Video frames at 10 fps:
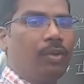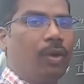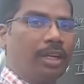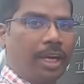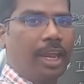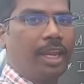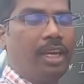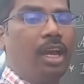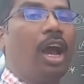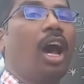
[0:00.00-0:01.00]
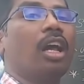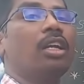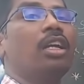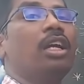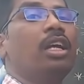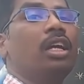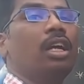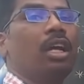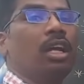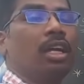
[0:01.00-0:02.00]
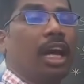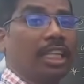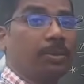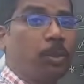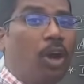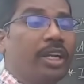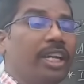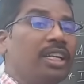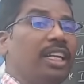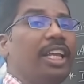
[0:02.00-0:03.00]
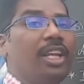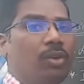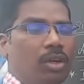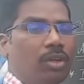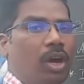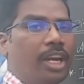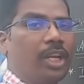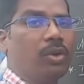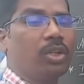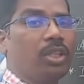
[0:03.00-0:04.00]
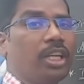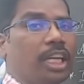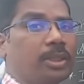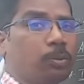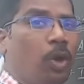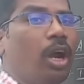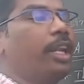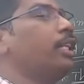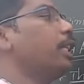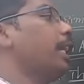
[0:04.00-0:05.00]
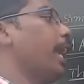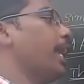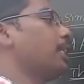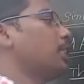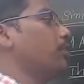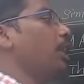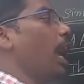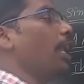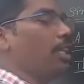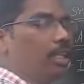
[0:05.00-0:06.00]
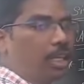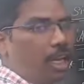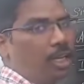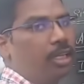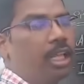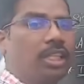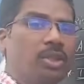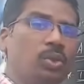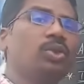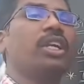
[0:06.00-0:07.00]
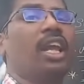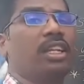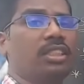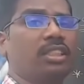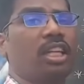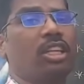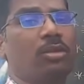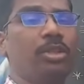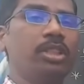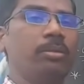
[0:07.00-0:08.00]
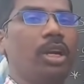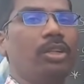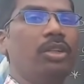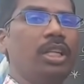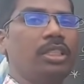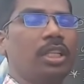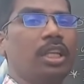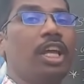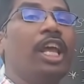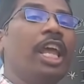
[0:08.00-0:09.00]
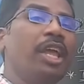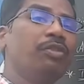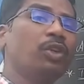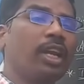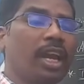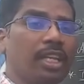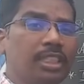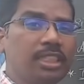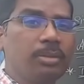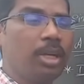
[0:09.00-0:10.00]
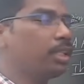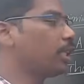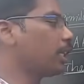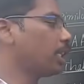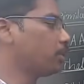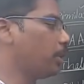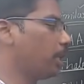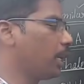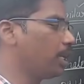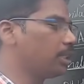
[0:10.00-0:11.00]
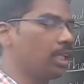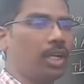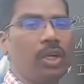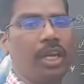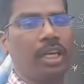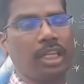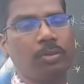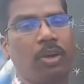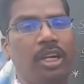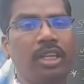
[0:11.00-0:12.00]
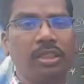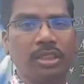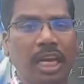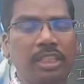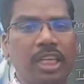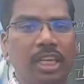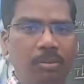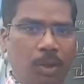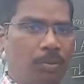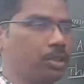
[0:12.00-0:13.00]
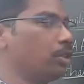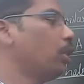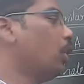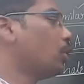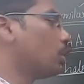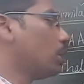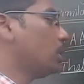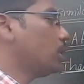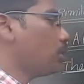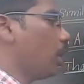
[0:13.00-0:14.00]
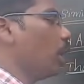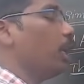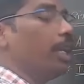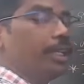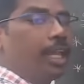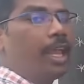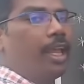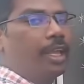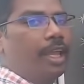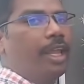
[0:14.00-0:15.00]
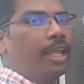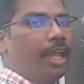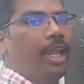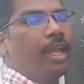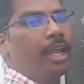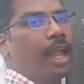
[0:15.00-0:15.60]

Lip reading: one triangle are correspondingly equal to the corresponding 3 angles of the another triangle, then the 2 triangles are said to be similar to each other. If 2 triangles are similar, then the corresponding angles are equal and corresponding sides are in proportion. So this is called A